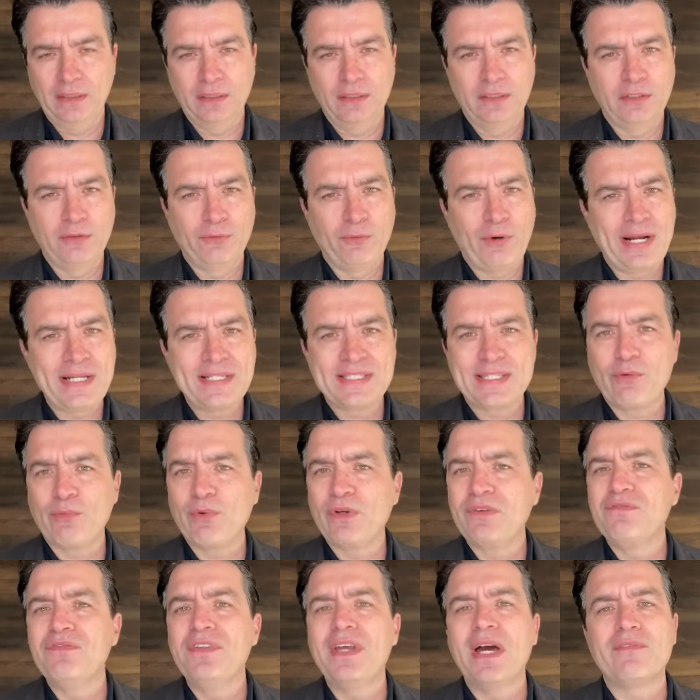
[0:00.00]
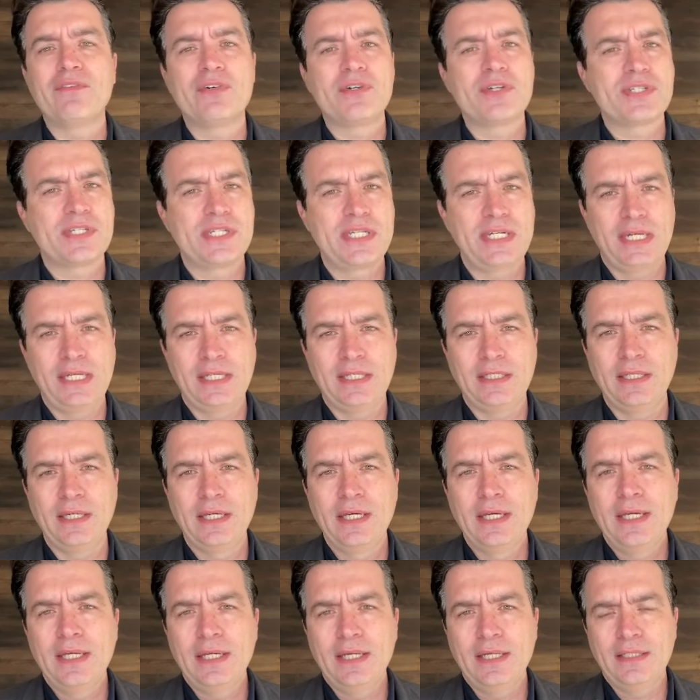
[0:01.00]
rates that we've never
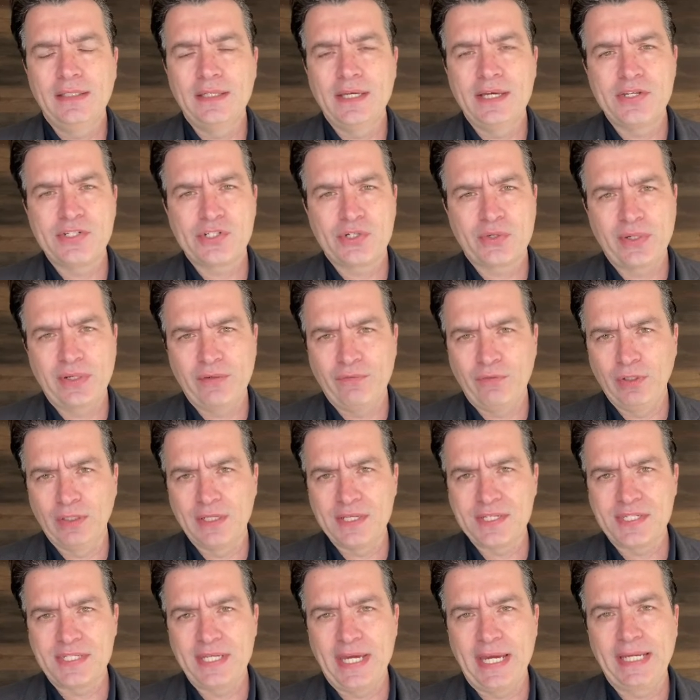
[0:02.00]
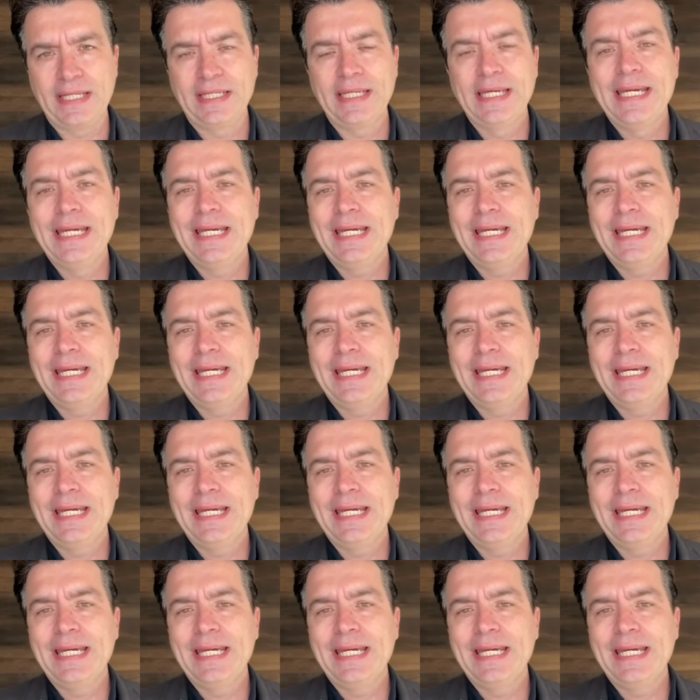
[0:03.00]
seen in the history of real estate.